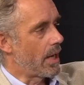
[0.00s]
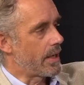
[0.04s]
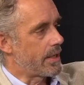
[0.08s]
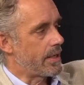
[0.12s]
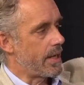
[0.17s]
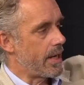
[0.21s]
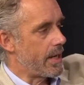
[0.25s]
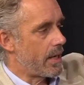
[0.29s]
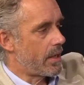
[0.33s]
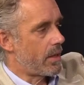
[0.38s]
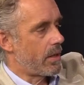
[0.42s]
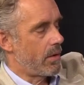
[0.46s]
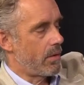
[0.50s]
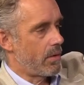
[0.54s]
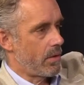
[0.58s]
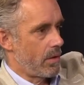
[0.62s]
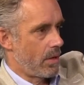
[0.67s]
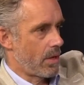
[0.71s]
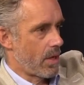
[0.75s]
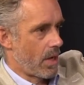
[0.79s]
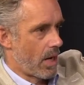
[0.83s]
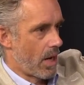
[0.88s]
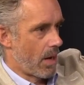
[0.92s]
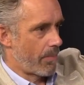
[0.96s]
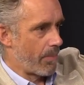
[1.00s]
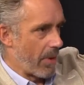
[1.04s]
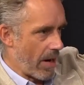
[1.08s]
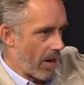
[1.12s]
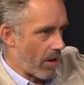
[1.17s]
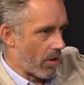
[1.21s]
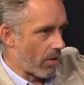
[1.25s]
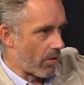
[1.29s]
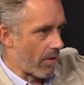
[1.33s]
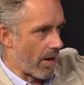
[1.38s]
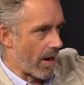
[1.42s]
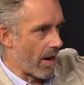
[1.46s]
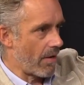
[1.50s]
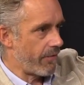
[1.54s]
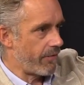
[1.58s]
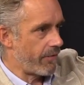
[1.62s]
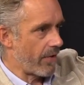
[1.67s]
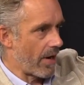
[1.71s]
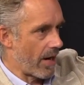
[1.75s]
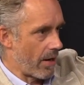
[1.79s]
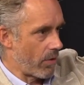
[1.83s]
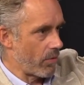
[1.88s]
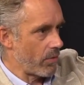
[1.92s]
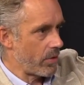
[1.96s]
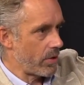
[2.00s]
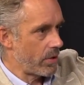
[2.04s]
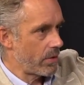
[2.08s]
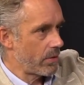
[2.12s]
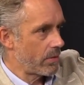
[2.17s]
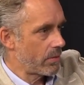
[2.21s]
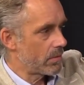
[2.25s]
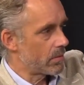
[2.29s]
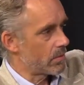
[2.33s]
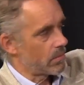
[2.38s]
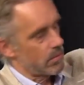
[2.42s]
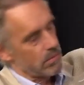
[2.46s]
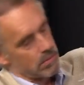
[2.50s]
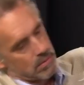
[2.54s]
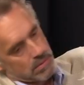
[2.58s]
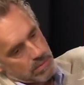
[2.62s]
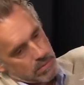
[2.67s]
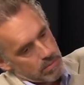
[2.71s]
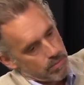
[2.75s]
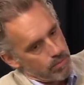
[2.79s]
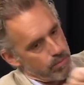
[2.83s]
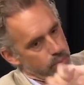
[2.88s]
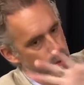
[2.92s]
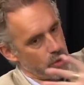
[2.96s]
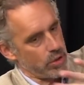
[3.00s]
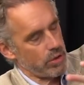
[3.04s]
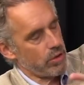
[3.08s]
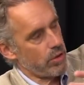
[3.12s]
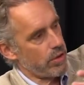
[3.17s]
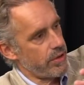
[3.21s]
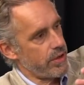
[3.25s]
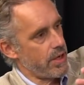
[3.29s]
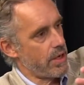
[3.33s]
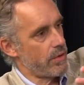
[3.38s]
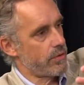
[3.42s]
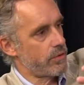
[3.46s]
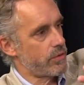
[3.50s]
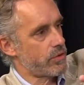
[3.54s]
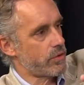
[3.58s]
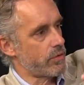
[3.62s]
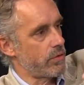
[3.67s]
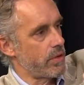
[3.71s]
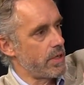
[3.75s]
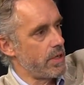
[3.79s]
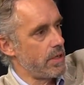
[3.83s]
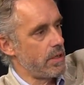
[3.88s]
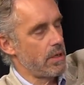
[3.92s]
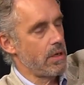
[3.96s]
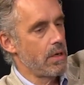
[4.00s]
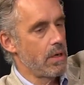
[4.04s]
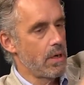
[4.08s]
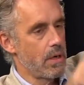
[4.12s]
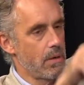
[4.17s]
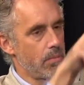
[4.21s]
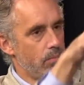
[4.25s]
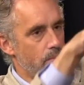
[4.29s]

I take a paragraph out, mm-hmm. put it on the other screen,